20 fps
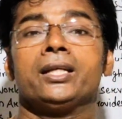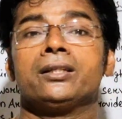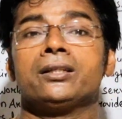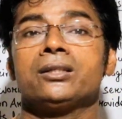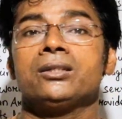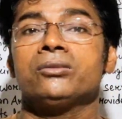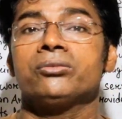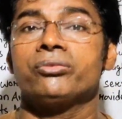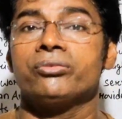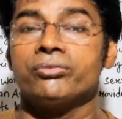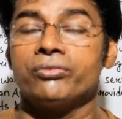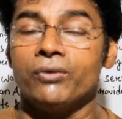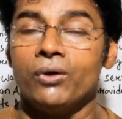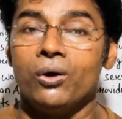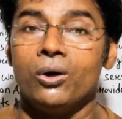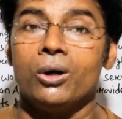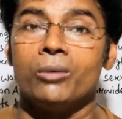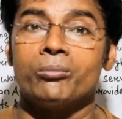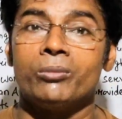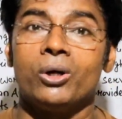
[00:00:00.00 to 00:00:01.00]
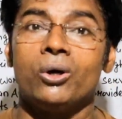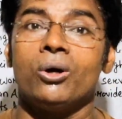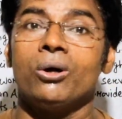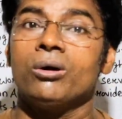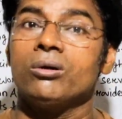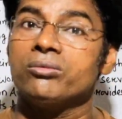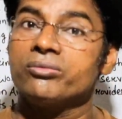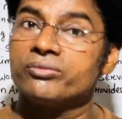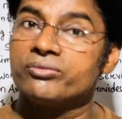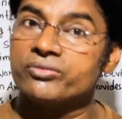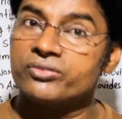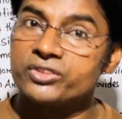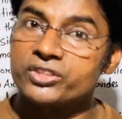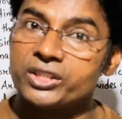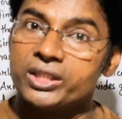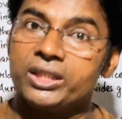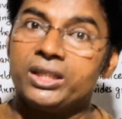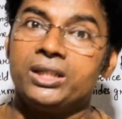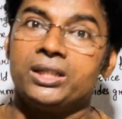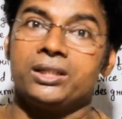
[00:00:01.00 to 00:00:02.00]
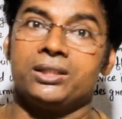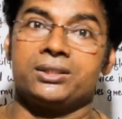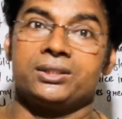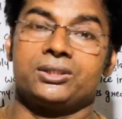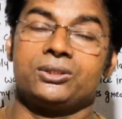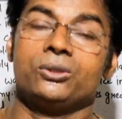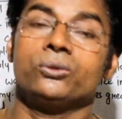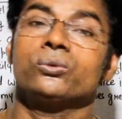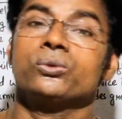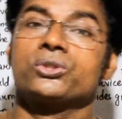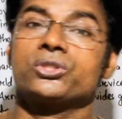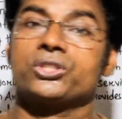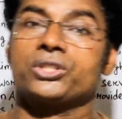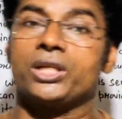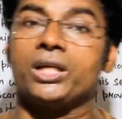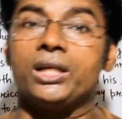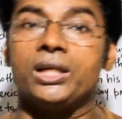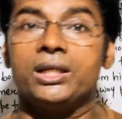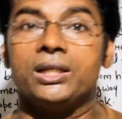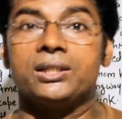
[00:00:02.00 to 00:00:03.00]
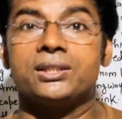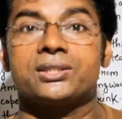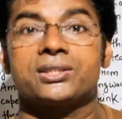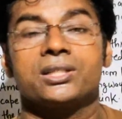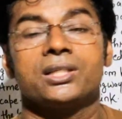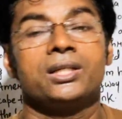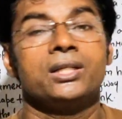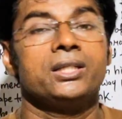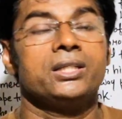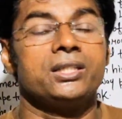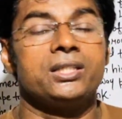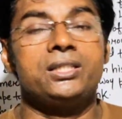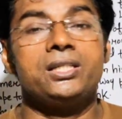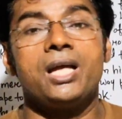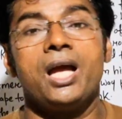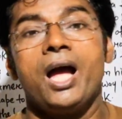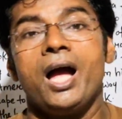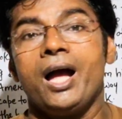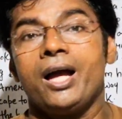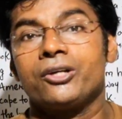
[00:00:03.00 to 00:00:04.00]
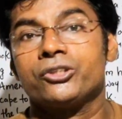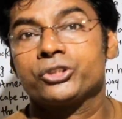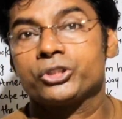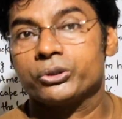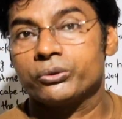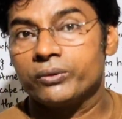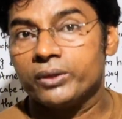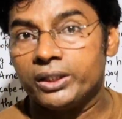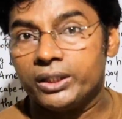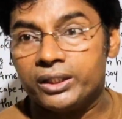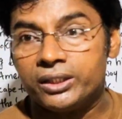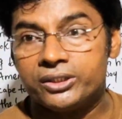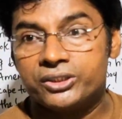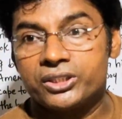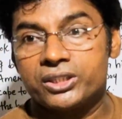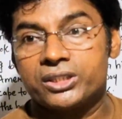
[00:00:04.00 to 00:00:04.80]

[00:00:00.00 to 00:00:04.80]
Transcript: in the form of tales. Those tales he actually